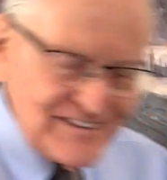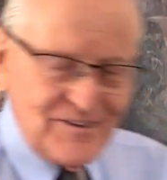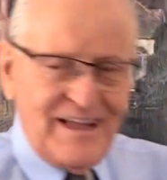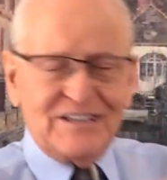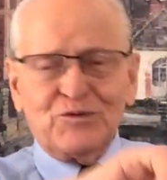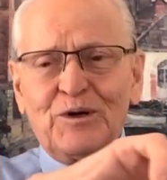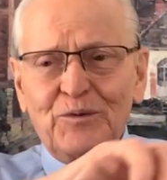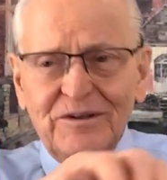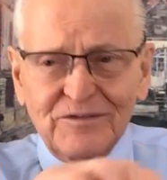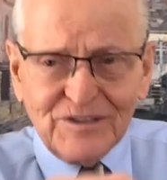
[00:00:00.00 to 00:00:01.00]
So that's
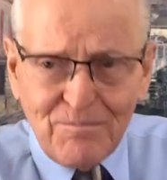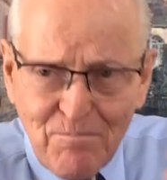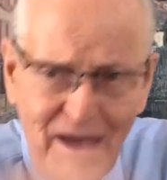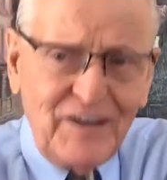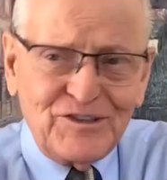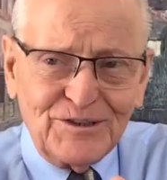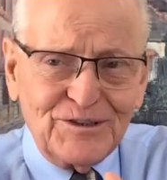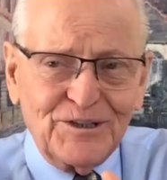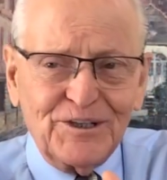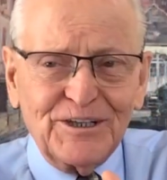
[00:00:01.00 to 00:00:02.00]
one way. It was a major
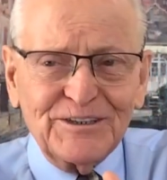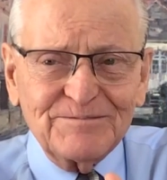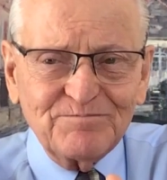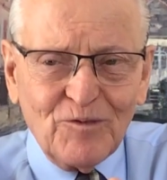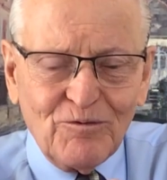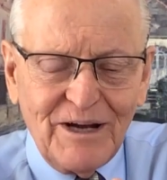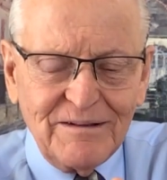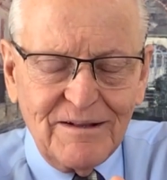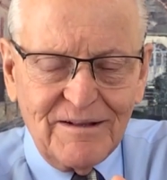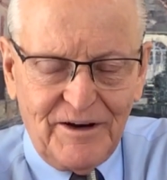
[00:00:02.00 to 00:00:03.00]
turnaround
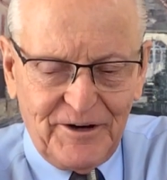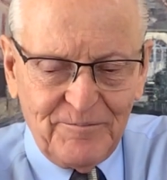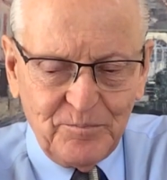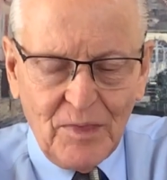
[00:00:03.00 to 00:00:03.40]
right there.